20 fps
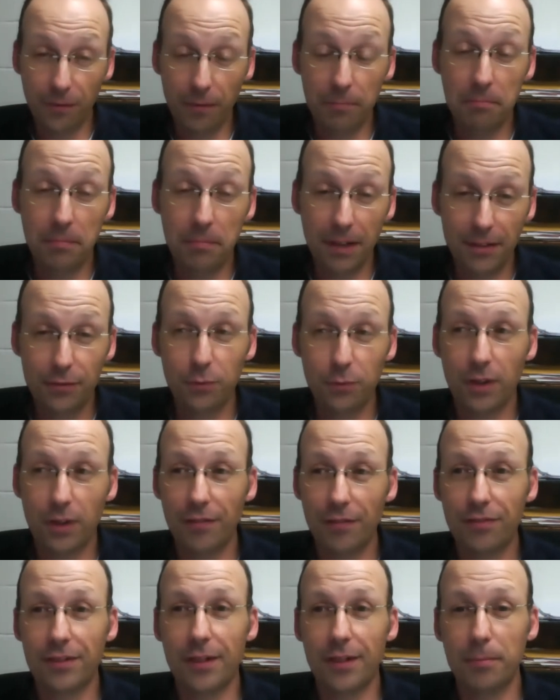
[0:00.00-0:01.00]
based on what I've
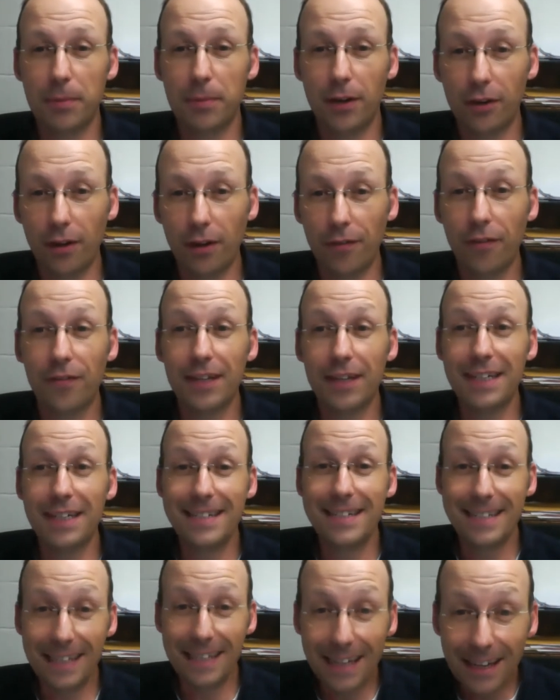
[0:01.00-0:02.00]
seen, better off if he
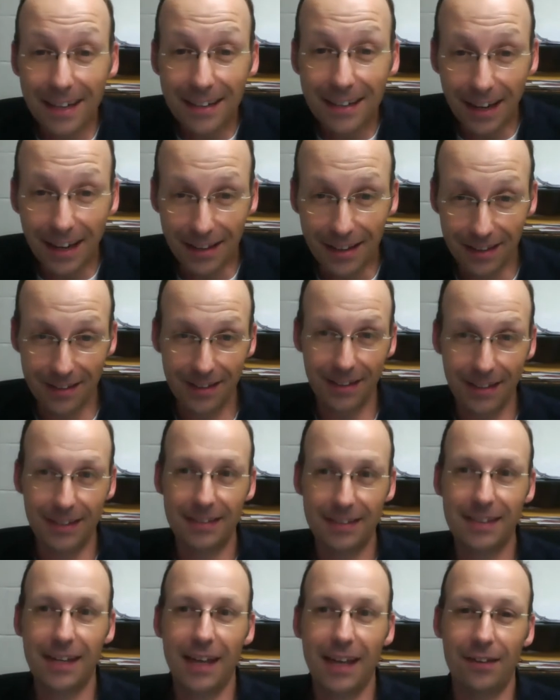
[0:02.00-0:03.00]
didn't take the test
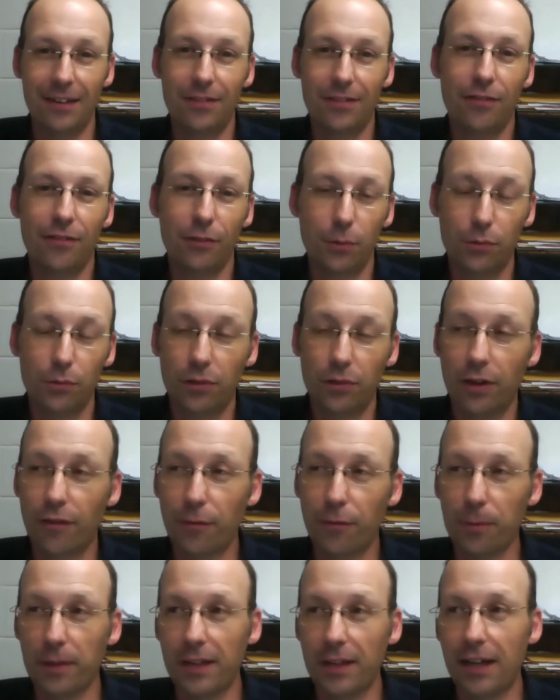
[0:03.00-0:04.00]
and asked to withdraw from
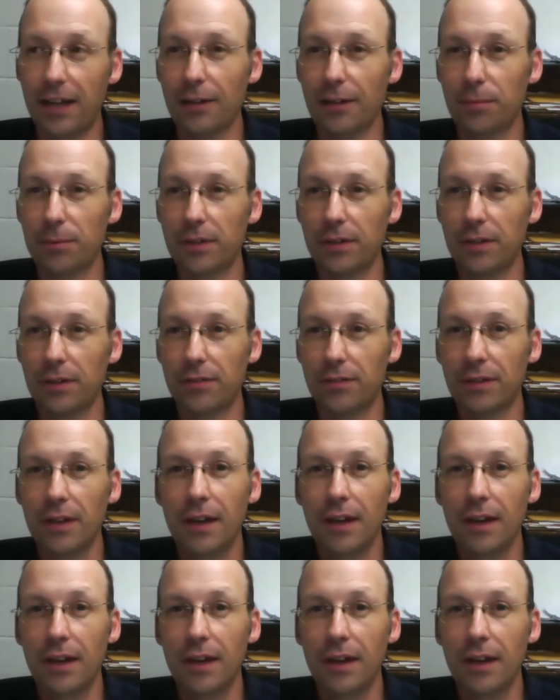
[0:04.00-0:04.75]
the class, because